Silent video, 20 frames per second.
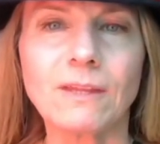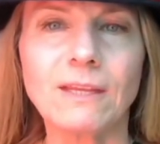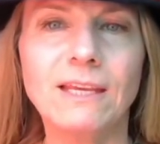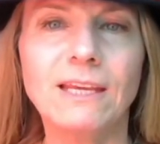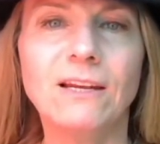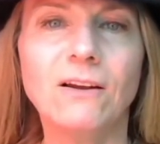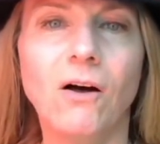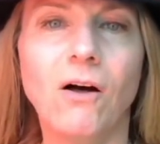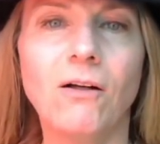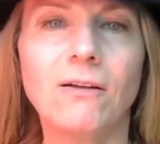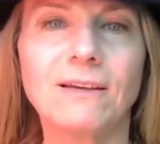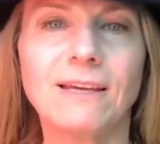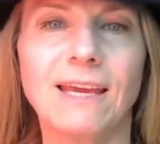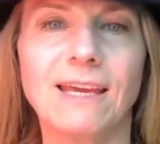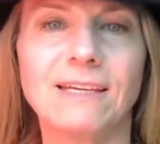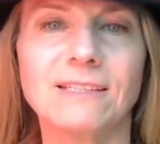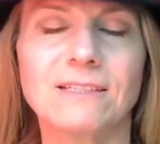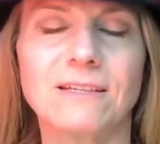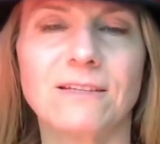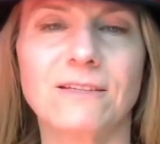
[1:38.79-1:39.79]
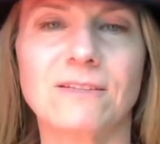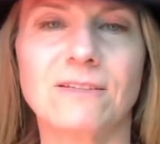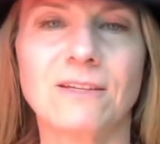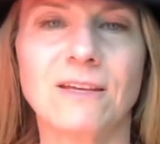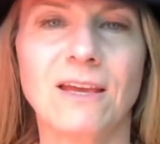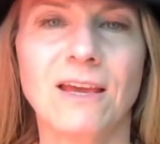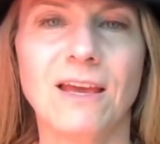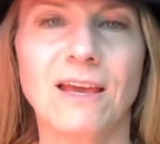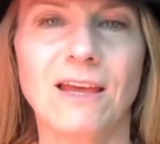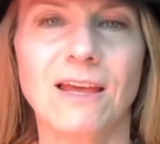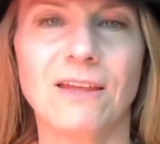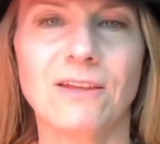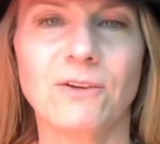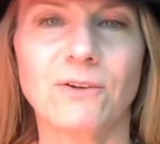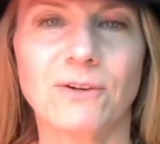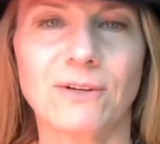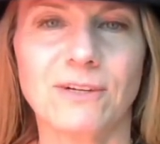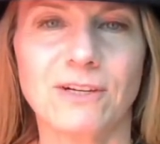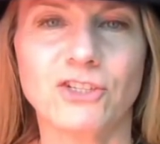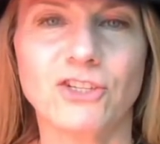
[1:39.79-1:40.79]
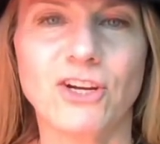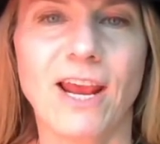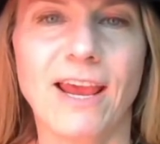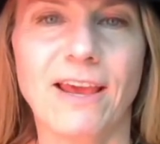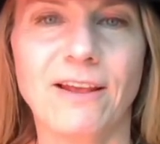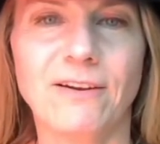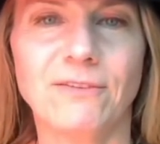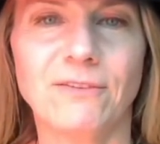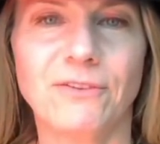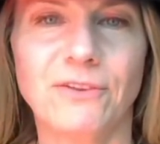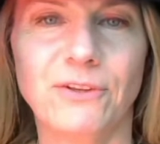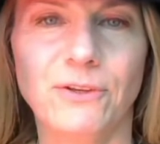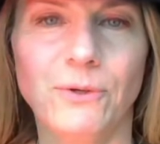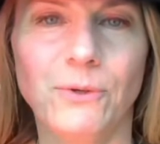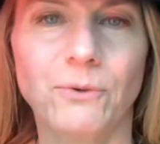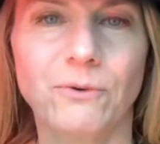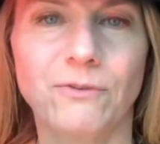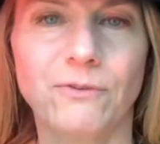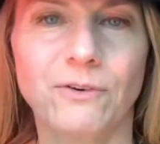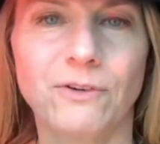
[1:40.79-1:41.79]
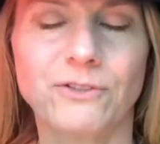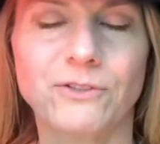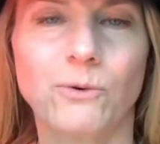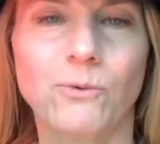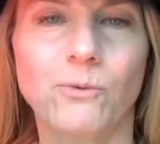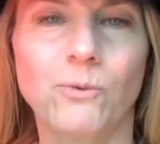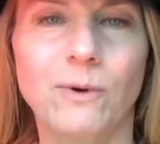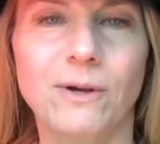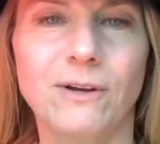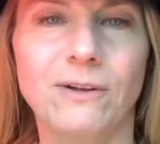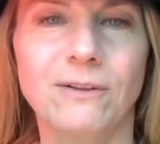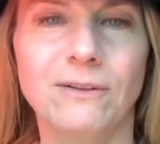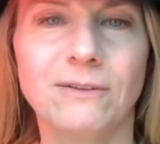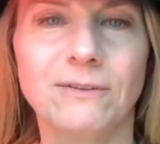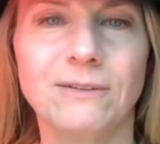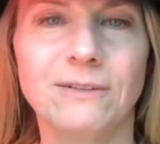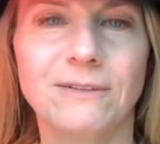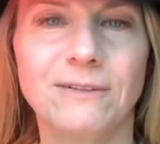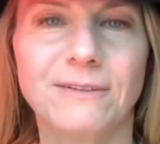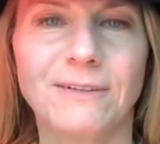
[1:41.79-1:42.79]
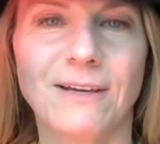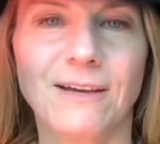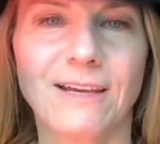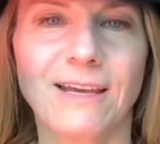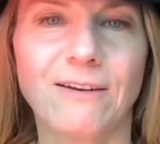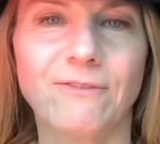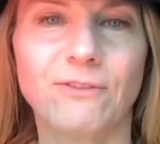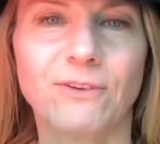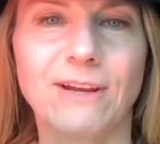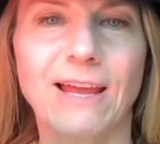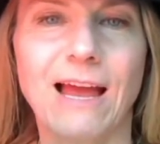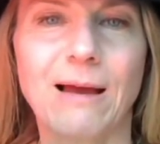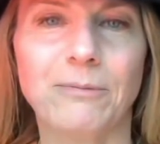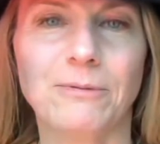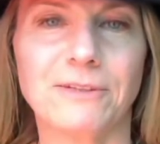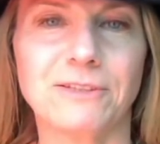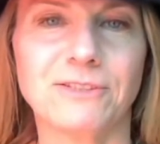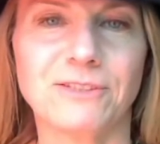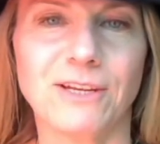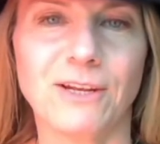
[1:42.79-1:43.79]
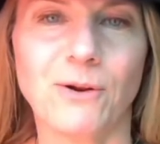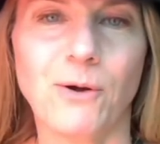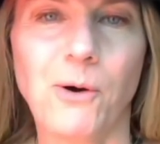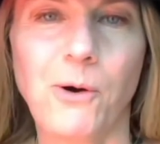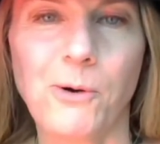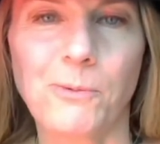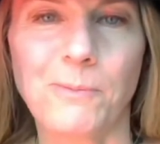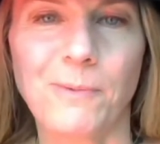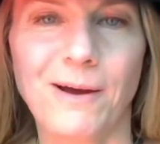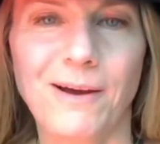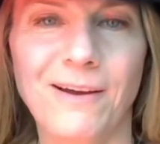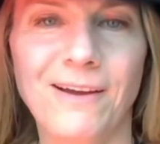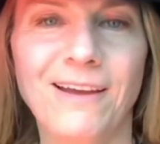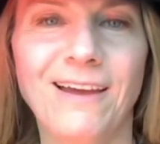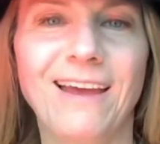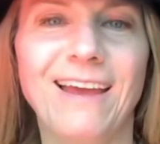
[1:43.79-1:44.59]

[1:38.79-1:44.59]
In all cases, you're going to channel the universal will, again for Kabbalists in Chokmah,